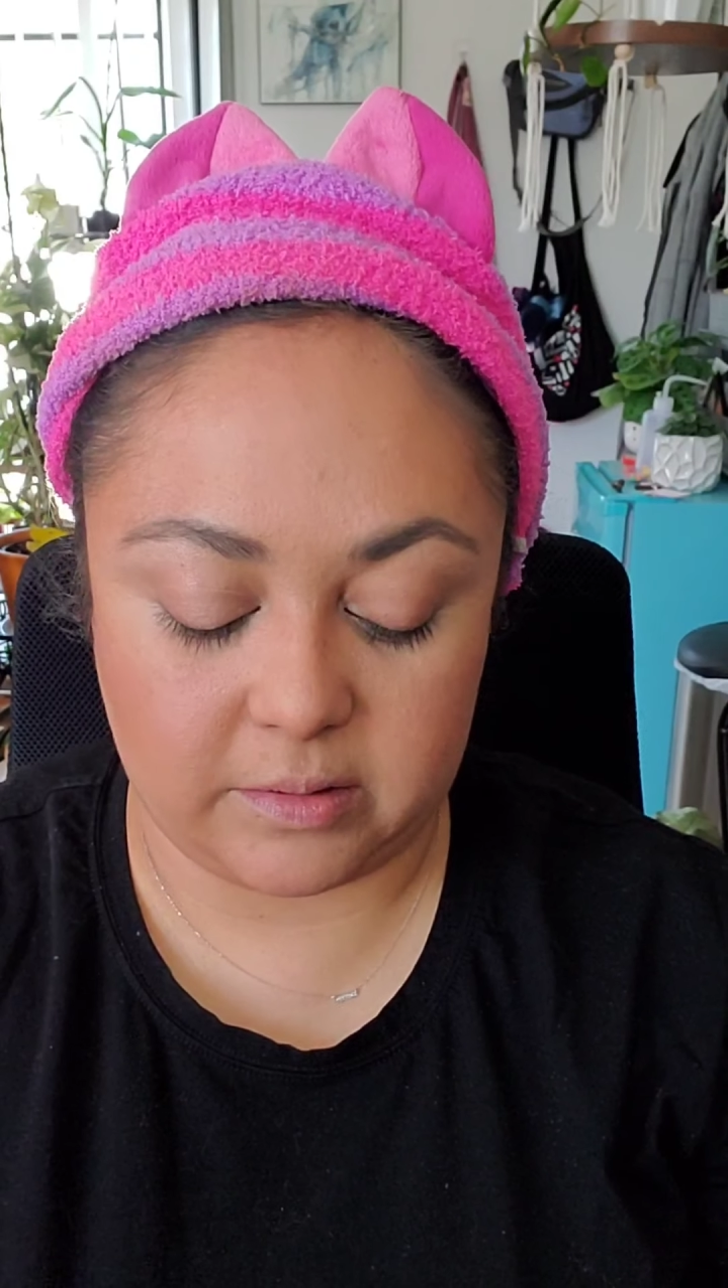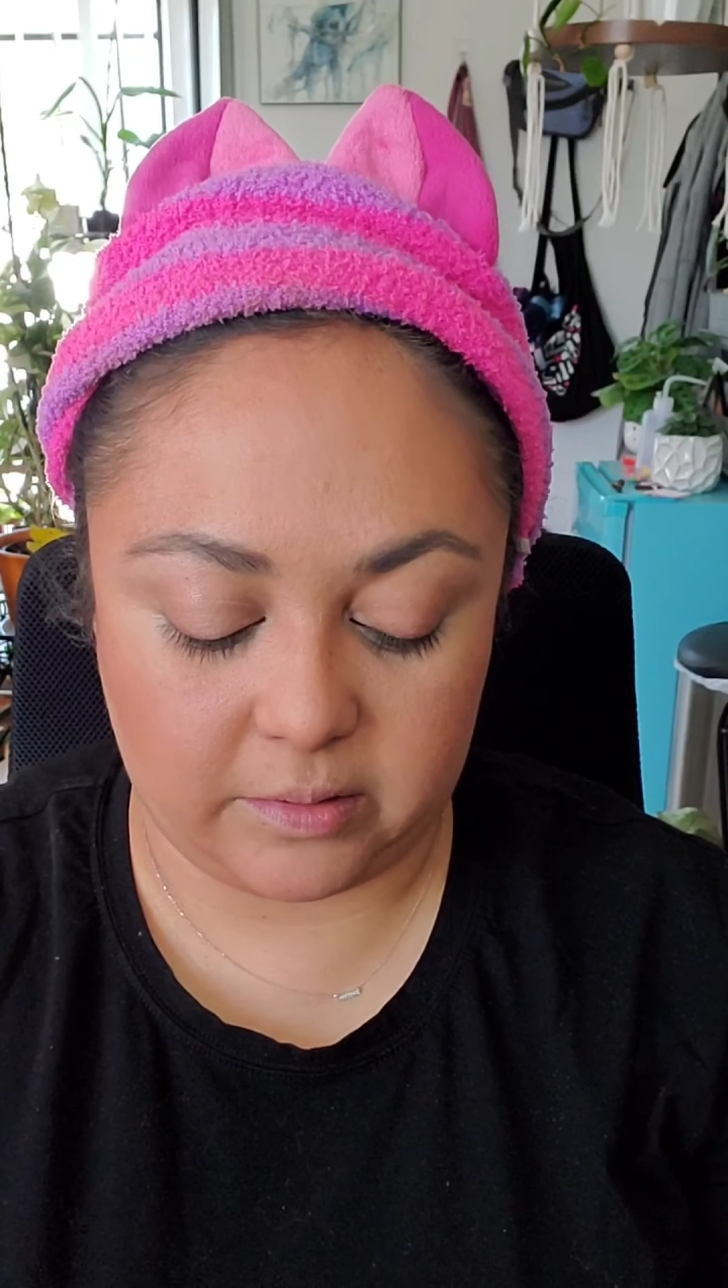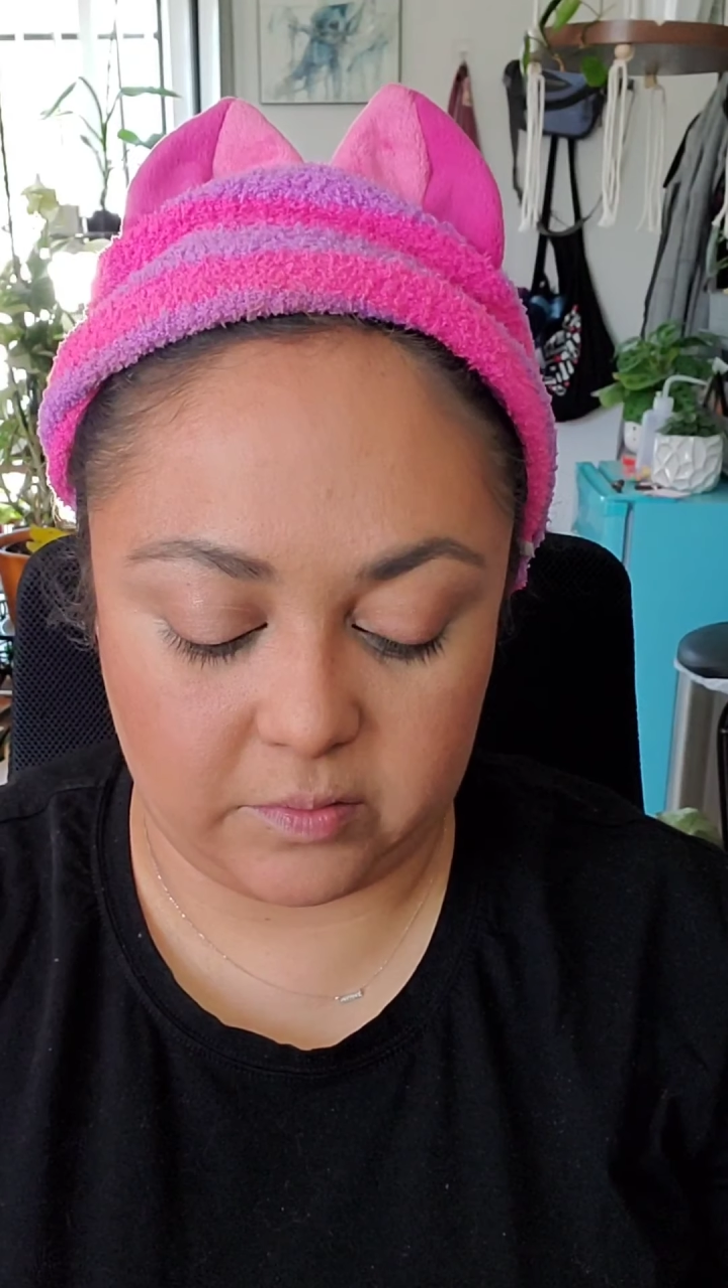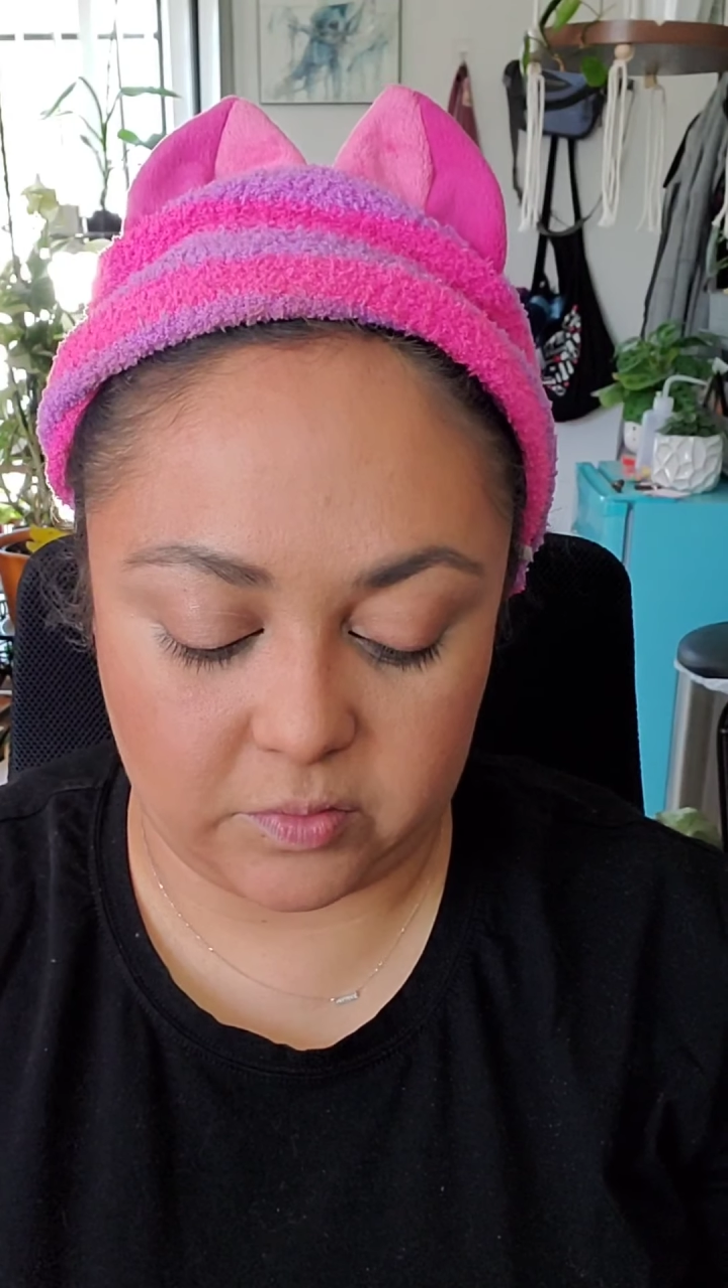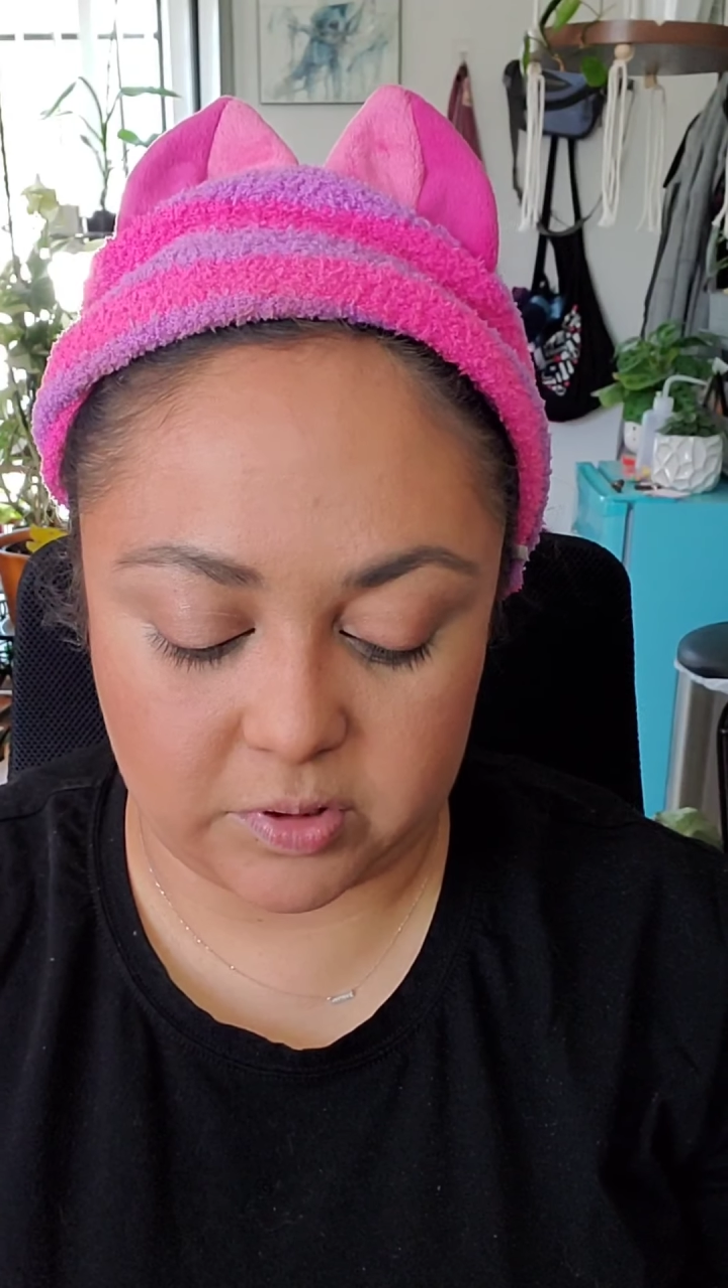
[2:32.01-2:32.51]
to
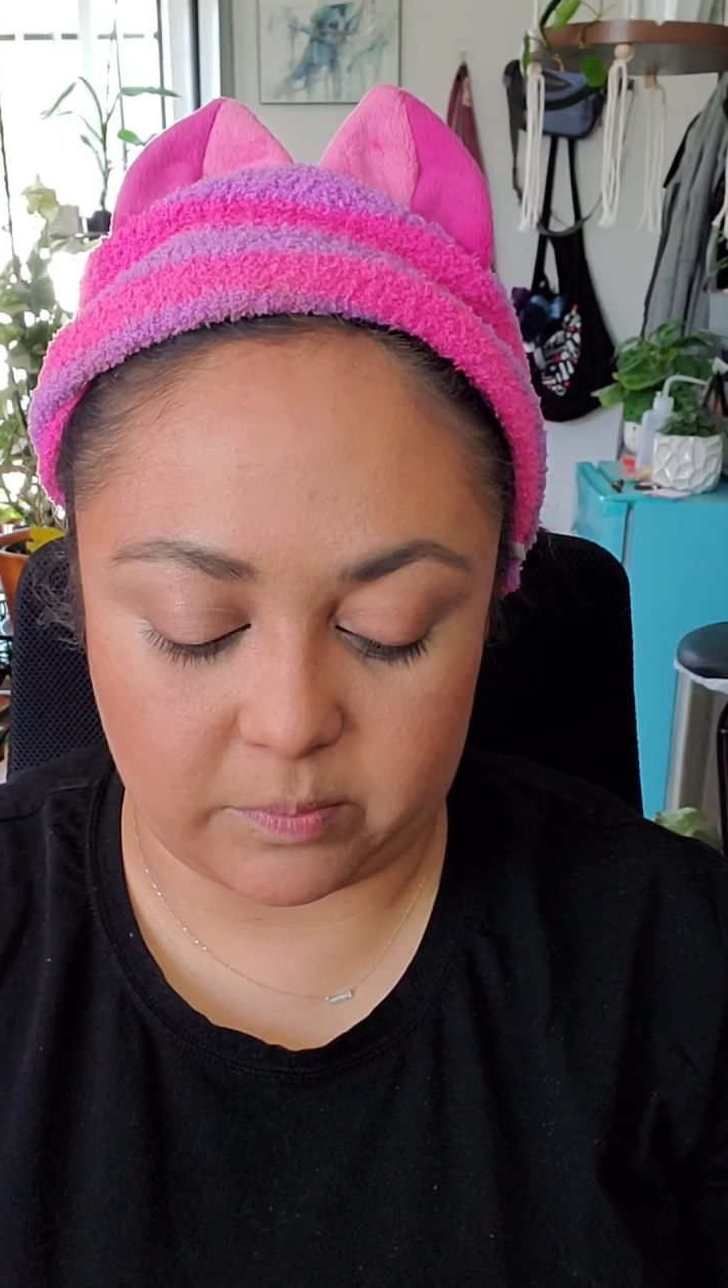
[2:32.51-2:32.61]
use